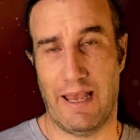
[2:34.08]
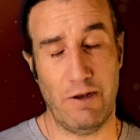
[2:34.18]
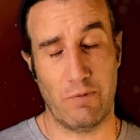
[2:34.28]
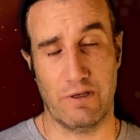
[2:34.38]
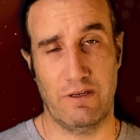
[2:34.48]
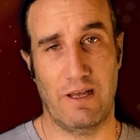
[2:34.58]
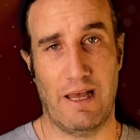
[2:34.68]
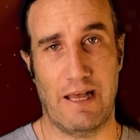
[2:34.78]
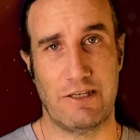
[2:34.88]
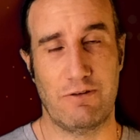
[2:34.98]
Edward
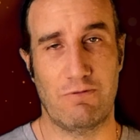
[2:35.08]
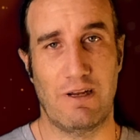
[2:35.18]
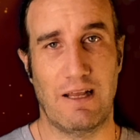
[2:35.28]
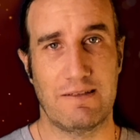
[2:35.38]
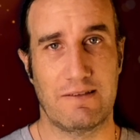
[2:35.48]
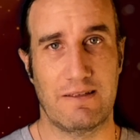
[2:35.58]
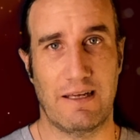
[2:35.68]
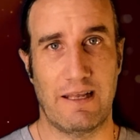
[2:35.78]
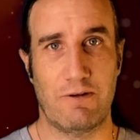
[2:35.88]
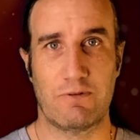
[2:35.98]
and she realizes
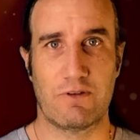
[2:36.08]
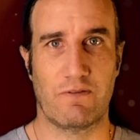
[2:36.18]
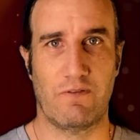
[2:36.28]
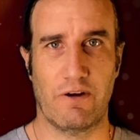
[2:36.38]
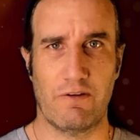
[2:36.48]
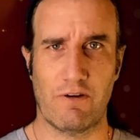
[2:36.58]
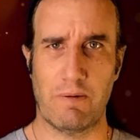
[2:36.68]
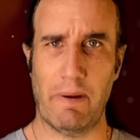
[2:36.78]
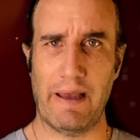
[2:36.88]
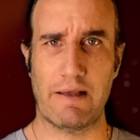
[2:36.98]
that Edward's got very,
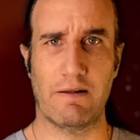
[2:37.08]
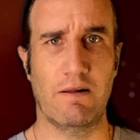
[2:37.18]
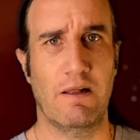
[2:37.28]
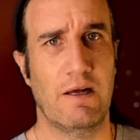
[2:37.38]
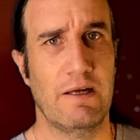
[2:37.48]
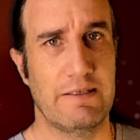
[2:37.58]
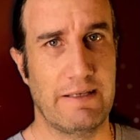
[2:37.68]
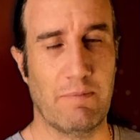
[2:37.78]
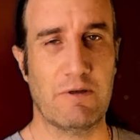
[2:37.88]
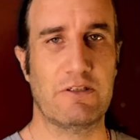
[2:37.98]
very pale,
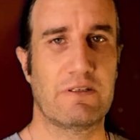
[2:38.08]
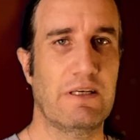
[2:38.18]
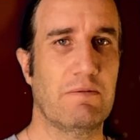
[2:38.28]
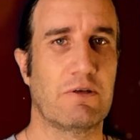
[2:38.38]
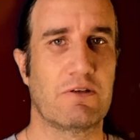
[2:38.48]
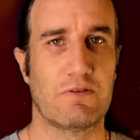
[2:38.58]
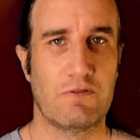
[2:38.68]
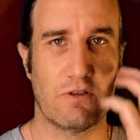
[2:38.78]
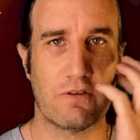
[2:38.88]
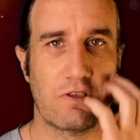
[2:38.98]
damaged skin because
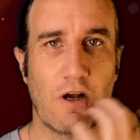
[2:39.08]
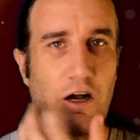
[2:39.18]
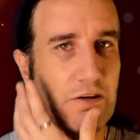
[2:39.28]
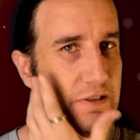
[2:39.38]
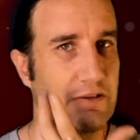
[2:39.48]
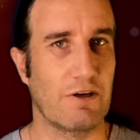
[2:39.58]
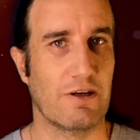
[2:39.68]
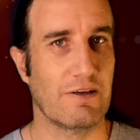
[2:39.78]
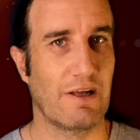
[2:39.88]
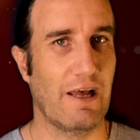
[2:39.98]
of all the scars he's got.